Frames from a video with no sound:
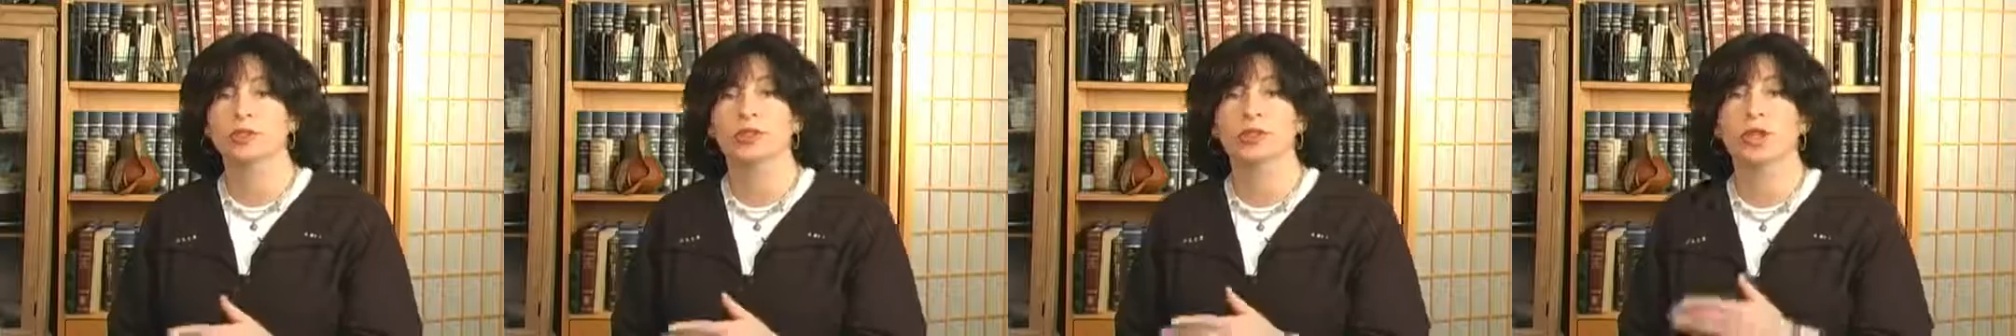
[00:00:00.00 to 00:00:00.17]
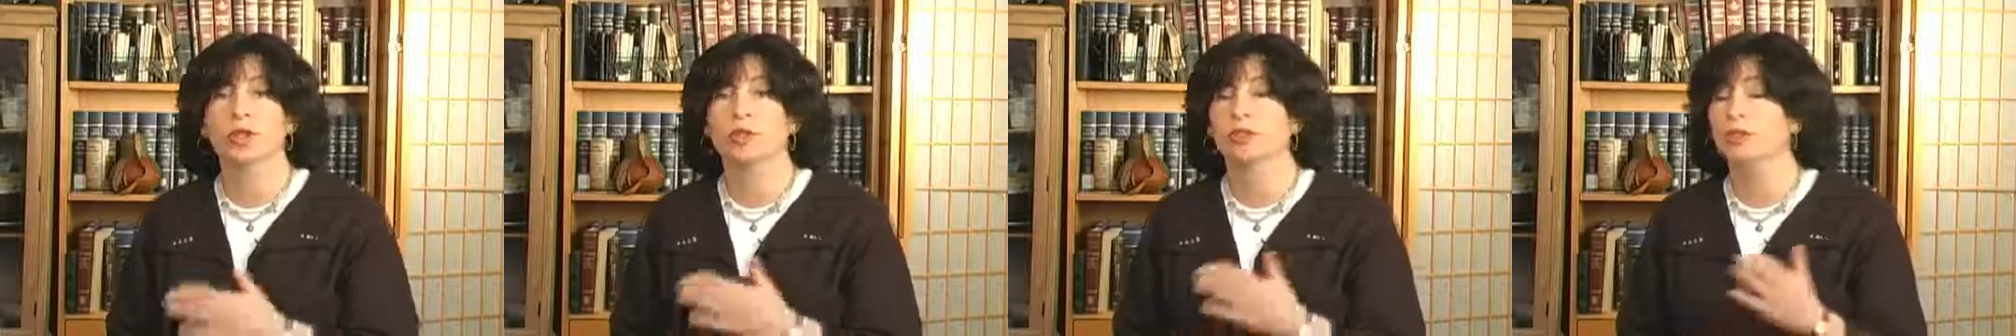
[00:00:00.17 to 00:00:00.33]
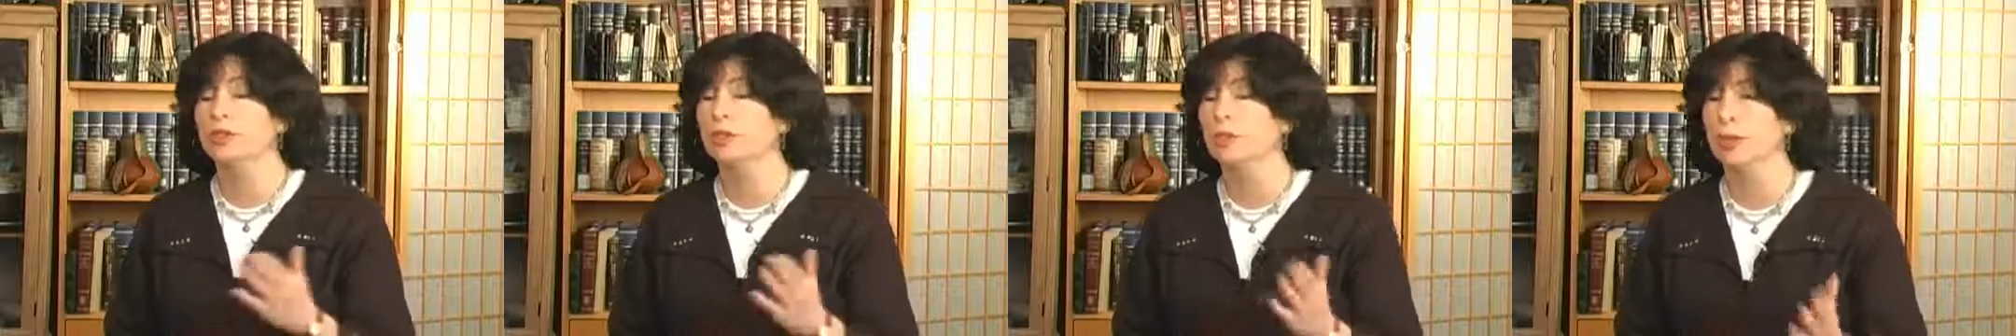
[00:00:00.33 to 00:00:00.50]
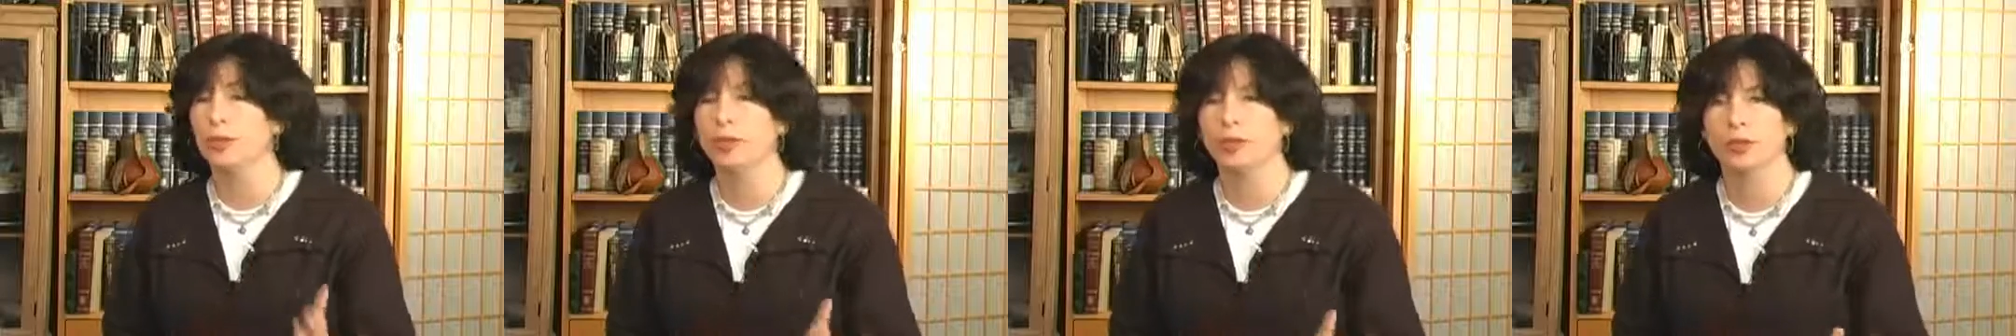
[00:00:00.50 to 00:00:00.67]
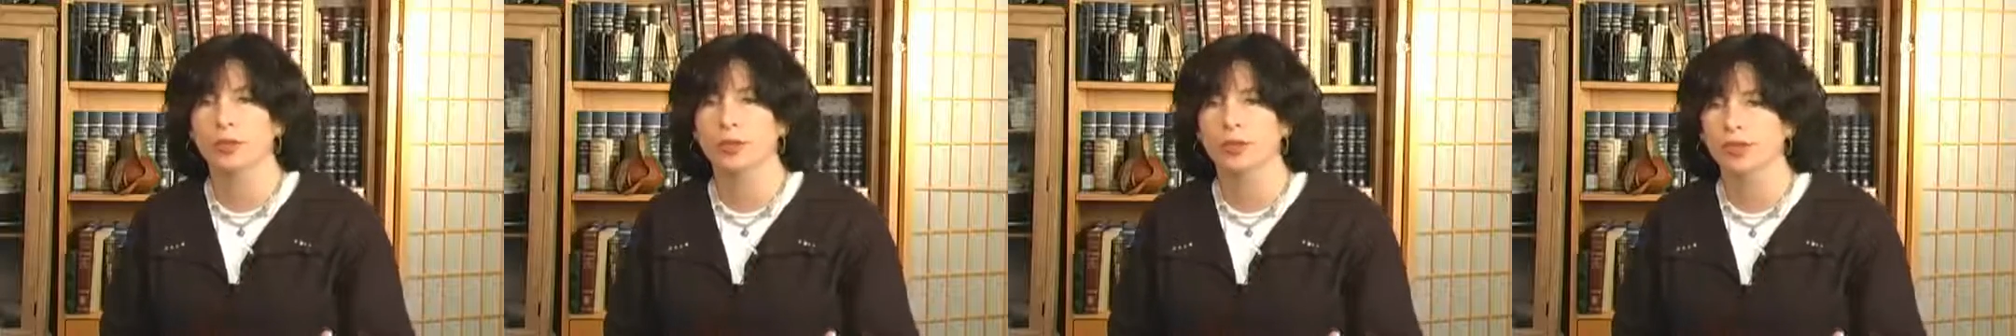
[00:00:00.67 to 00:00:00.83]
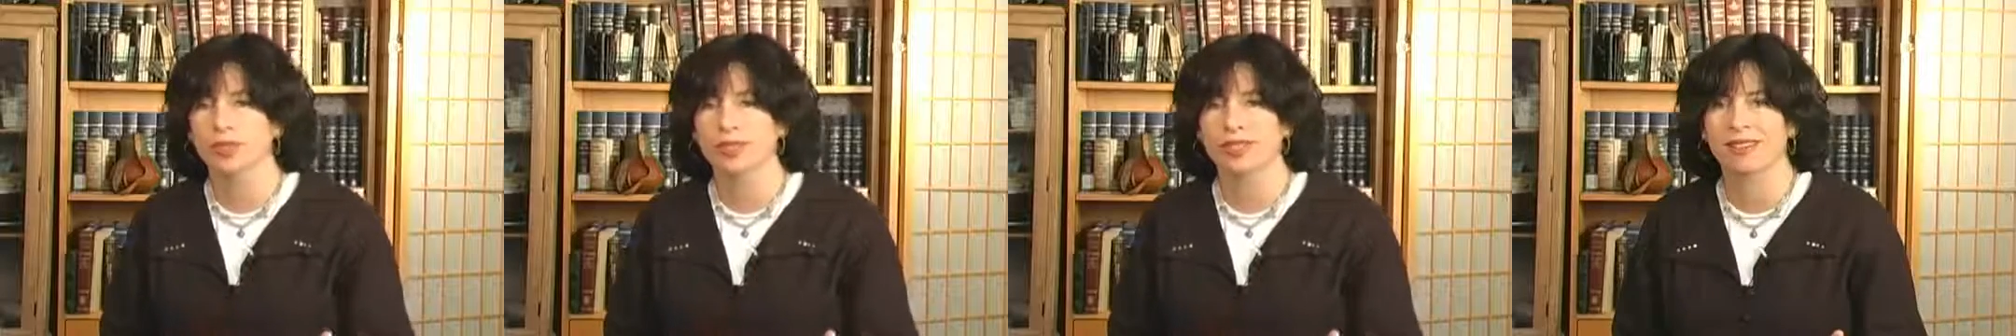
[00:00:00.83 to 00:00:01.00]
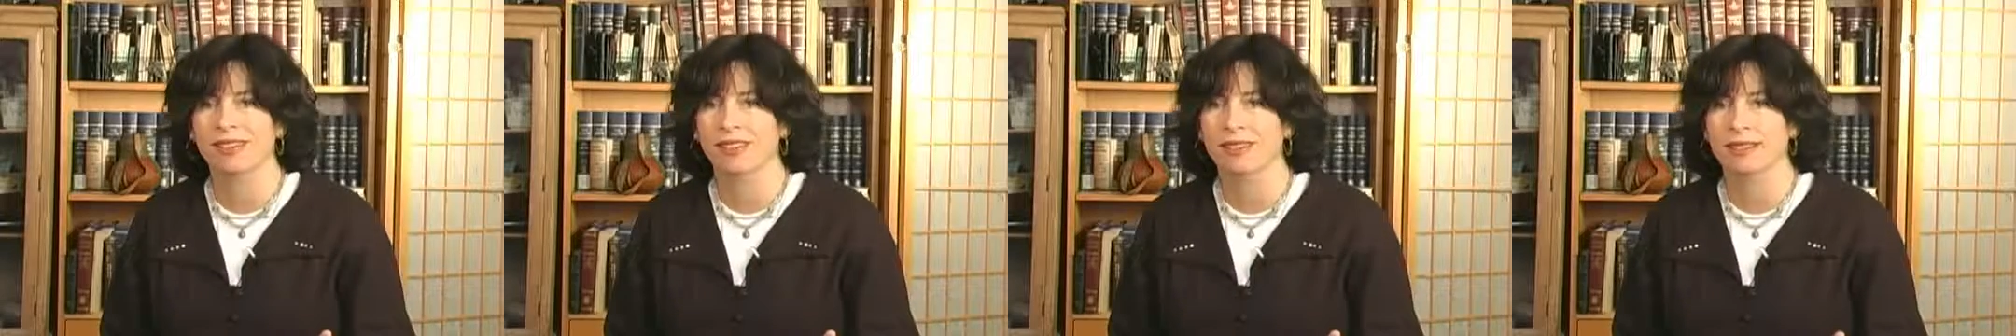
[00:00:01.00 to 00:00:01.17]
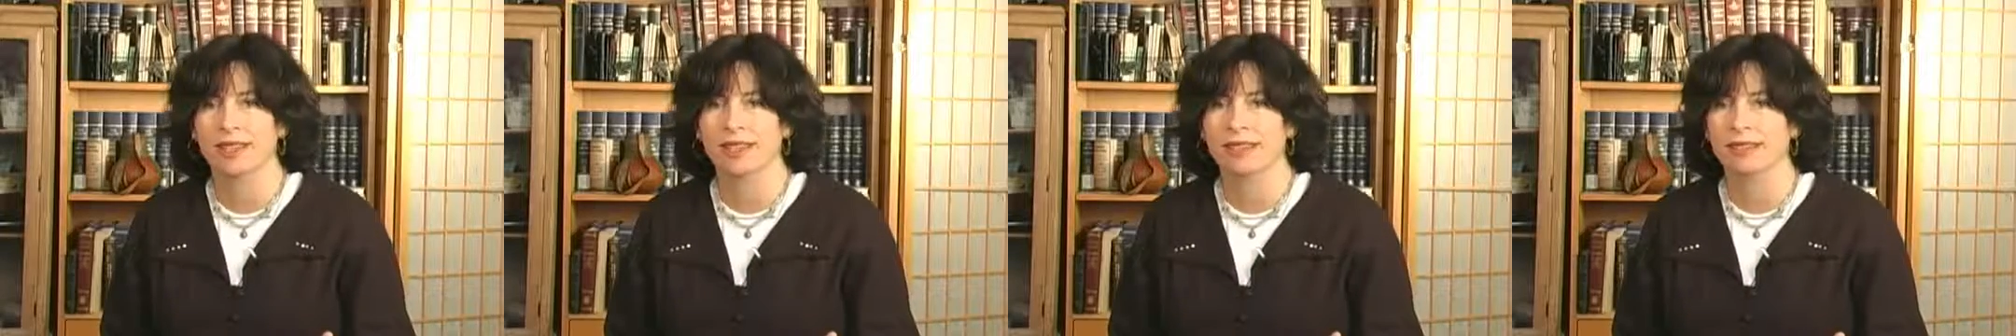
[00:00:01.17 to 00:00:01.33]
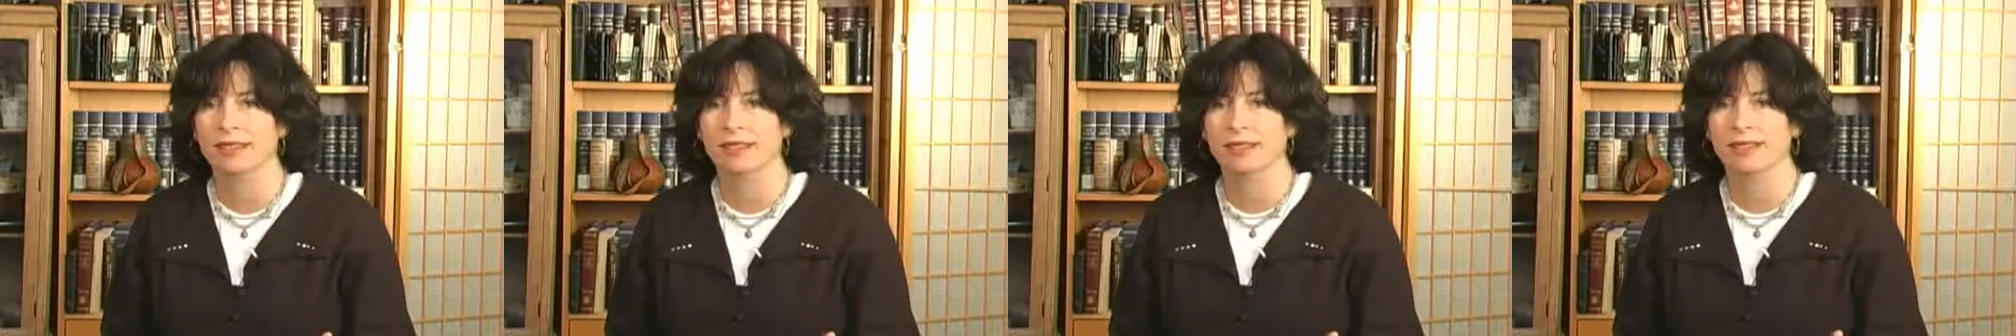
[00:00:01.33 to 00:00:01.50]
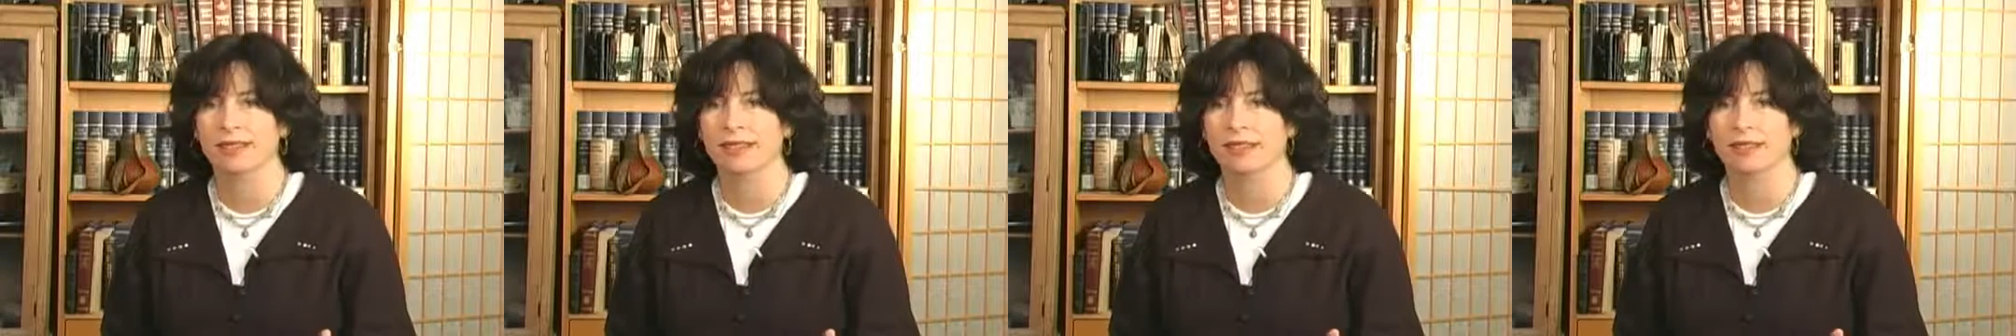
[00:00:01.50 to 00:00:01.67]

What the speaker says: don't personalize